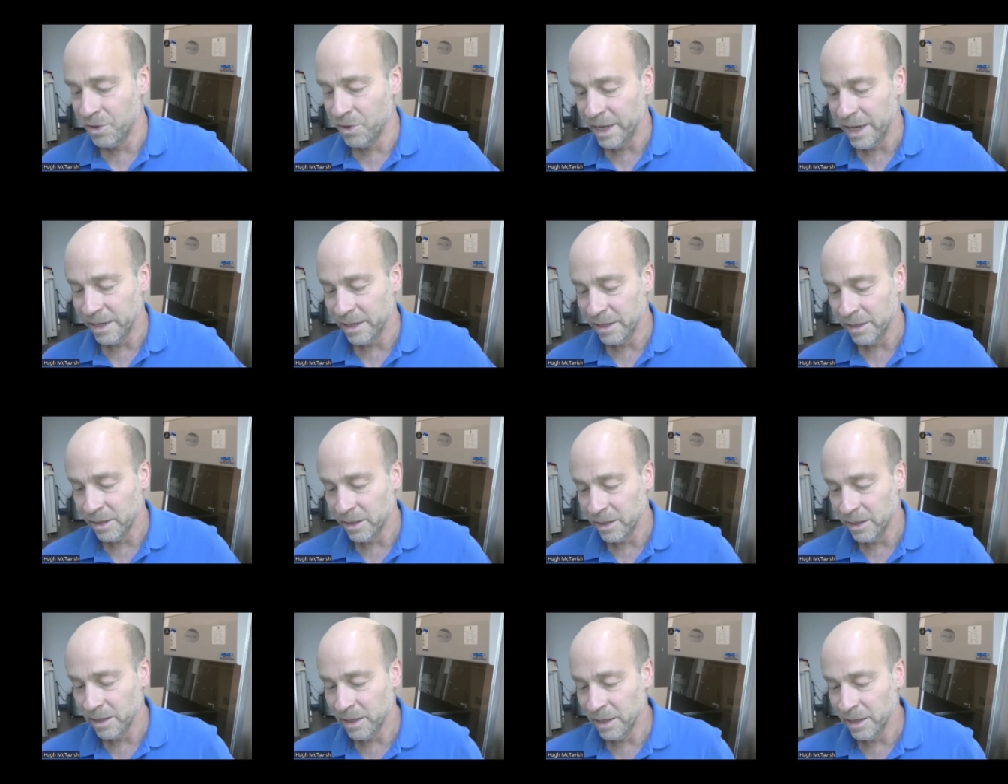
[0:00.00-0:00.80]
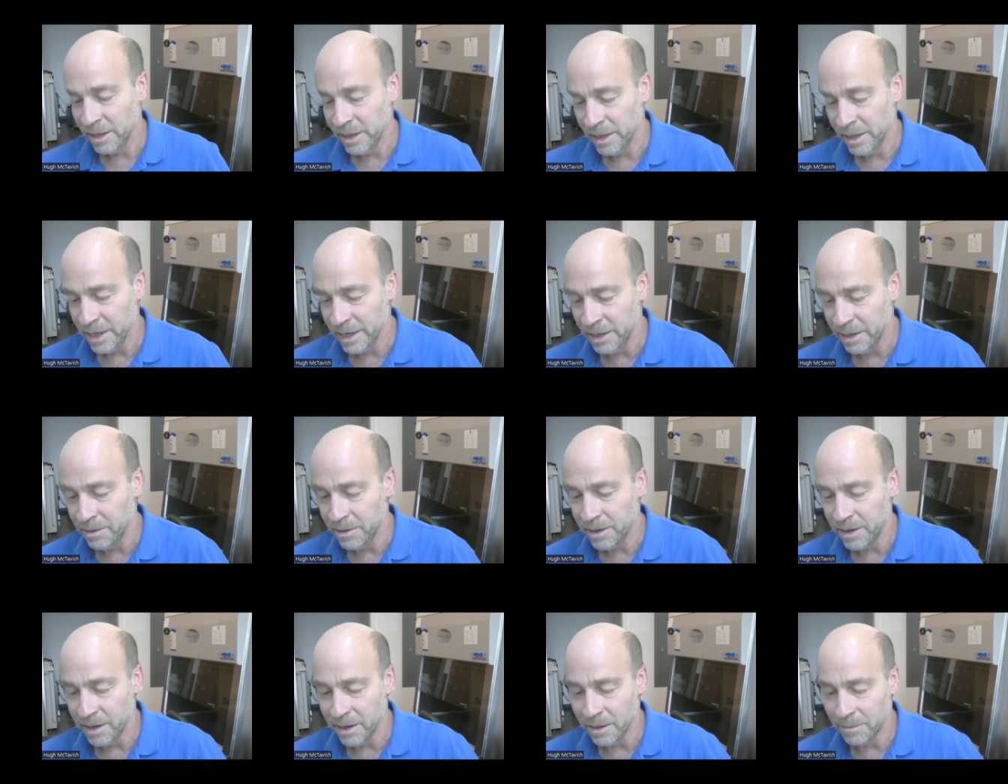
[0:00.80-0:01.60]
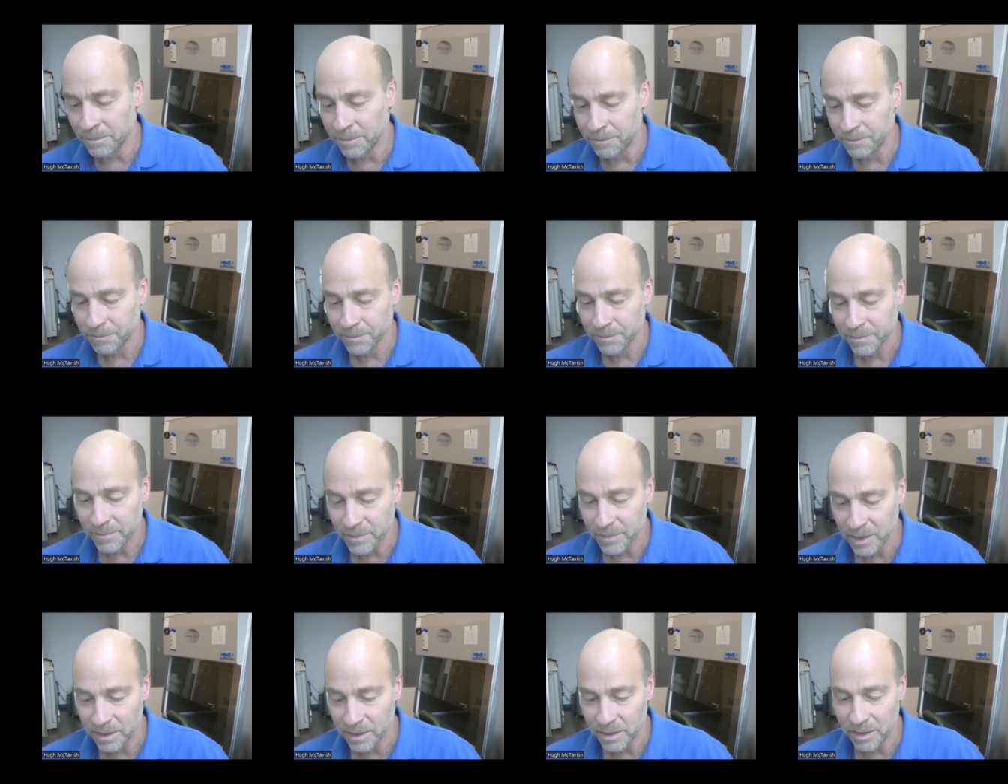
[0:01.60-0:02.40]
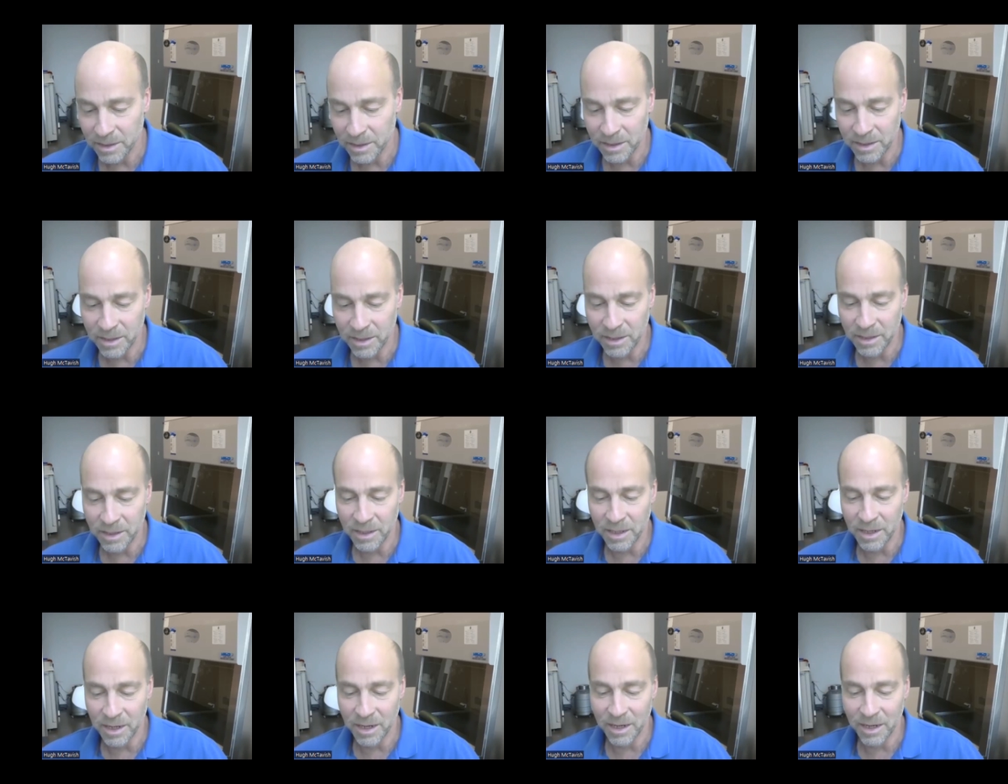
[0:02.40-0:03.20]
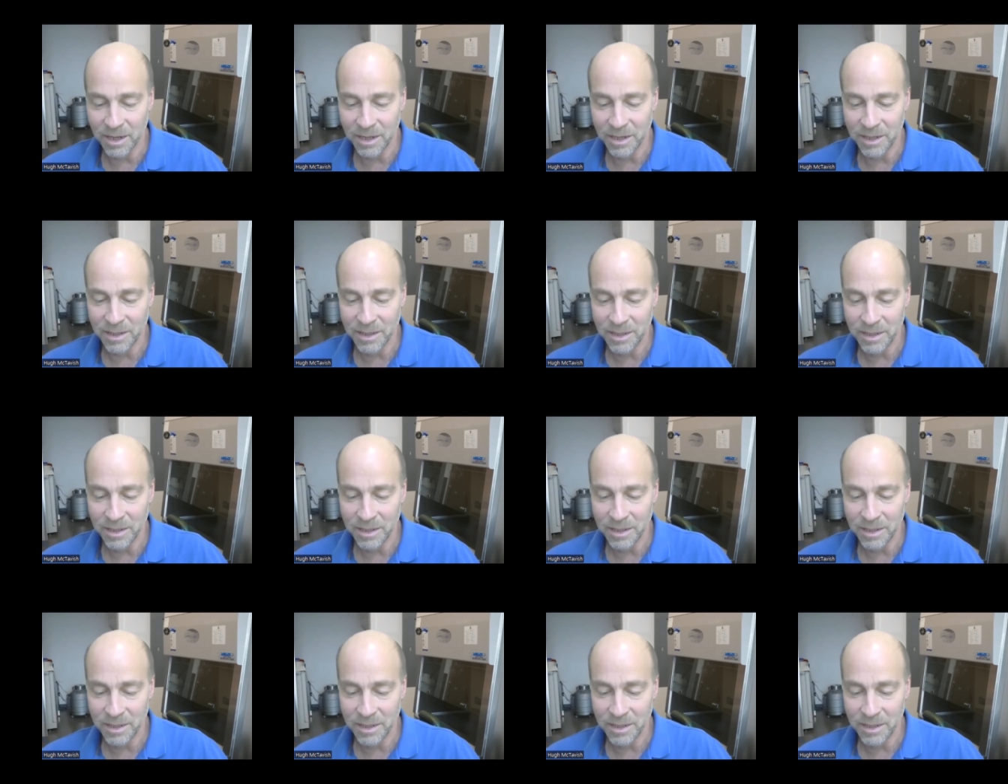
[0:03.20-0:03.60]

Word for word: that in um, uh,